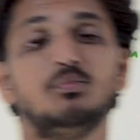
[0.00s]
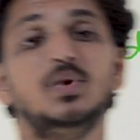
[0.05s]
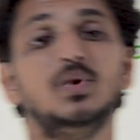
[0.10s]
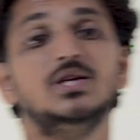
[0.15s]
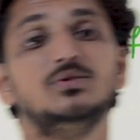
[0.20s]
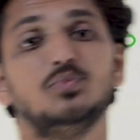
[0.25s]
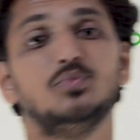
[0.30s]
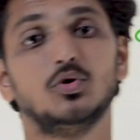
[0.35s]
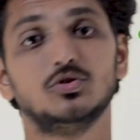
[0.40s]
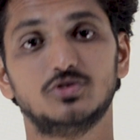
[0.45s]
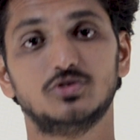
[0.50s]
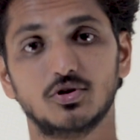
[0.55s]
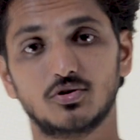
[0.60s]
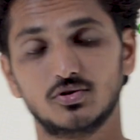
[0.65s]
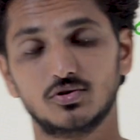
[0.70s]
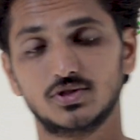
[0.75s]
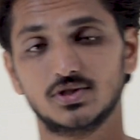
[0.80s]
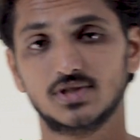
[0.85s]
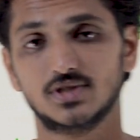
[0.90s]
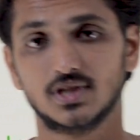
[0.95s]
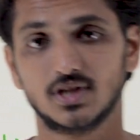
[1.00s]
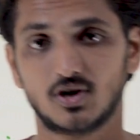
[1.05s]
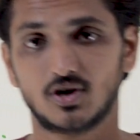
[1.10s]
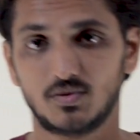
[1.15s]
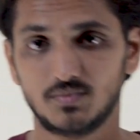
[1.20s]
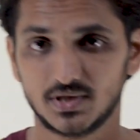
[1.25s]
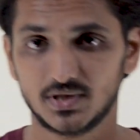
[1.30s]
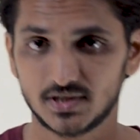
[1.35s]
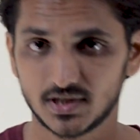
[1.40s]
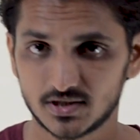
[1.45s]
please post your questions in the
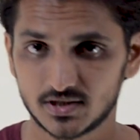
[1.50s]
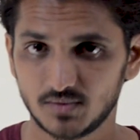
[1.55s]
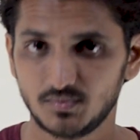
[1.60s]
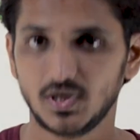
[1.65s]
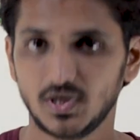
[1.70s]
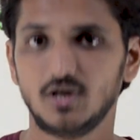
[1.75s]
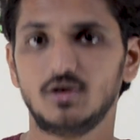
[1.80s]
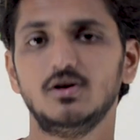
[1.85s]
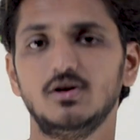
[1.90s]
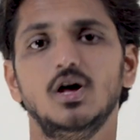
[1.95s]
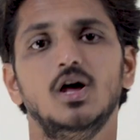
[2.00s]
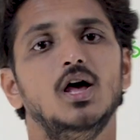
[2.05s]
comment section below.